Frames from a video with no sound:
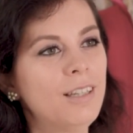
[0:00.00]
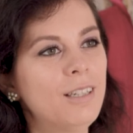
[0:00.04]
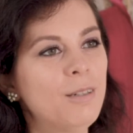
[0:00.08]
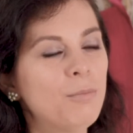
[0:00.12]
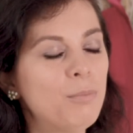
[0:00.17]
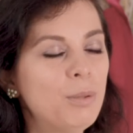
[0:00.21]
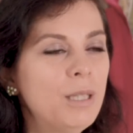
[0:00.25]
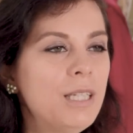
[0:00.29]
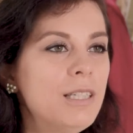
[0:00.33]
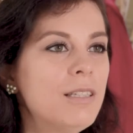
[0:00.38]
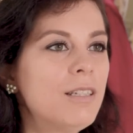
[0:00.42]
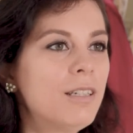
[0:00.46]

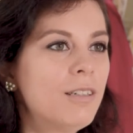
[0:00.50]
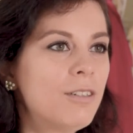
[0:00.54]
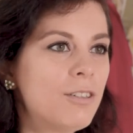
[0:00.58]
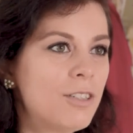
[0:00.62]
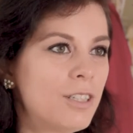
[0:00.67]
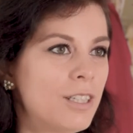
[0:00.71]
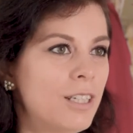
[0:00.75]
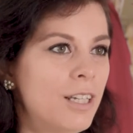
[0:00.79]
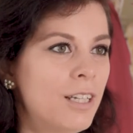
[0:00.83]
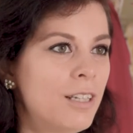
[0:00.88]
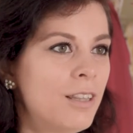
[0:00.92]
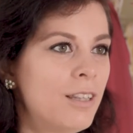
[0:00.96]
then please
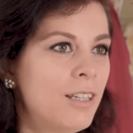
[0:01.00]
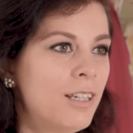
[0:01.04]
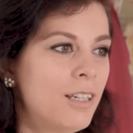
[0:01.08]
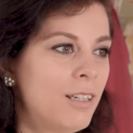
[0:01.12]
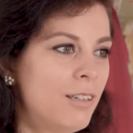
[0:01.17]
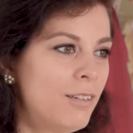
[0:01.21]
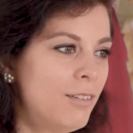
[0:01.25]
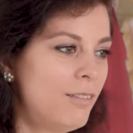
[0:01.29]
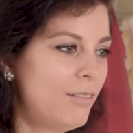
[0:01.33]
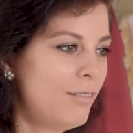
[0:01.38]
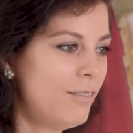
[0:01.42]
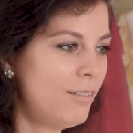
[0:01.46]
understand
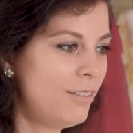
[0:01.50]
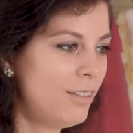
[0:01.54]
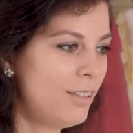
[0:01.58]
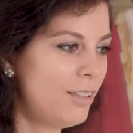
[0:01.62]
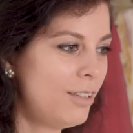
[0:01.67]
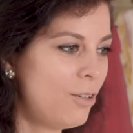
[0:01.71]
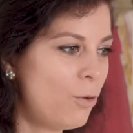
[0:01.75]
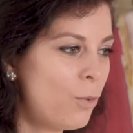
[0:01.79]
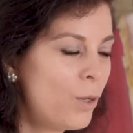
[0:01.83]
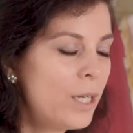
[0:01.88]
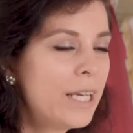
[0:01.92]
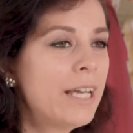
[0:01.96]
that
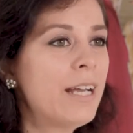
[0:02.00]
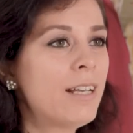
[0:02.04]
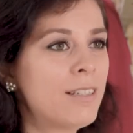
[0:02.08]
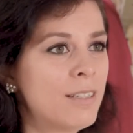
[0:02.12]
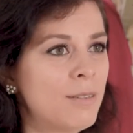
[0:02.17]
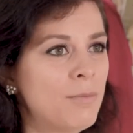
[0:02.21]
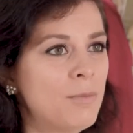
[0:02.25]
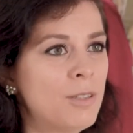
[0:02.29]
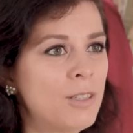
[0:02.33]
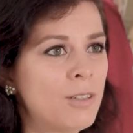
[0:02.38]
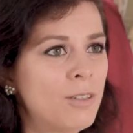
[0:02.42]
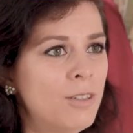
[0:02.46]

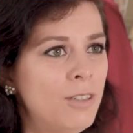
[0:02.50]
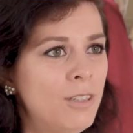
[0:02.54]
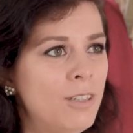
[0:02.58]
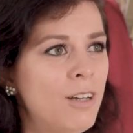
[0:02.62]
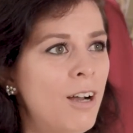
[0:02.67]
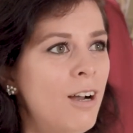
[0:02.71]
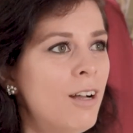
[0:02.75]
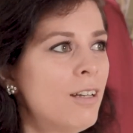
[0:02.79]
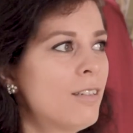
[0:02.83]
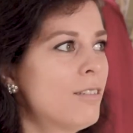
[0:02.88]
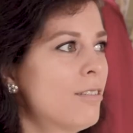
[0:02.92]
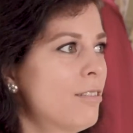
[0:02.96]
orgasms are
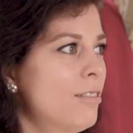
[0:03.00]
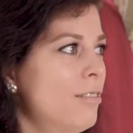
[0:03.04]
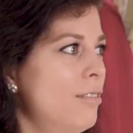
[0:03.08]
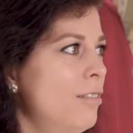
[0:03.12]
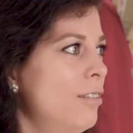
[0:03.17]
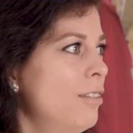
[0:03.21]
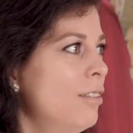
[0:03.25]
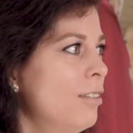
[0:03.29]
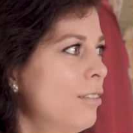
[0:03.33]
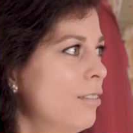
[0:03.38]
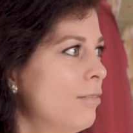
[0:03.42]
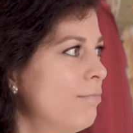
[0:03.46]
not
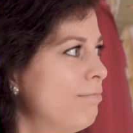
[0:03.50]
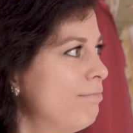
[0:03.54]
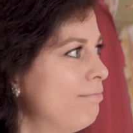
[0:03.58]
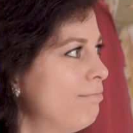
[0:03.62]
the,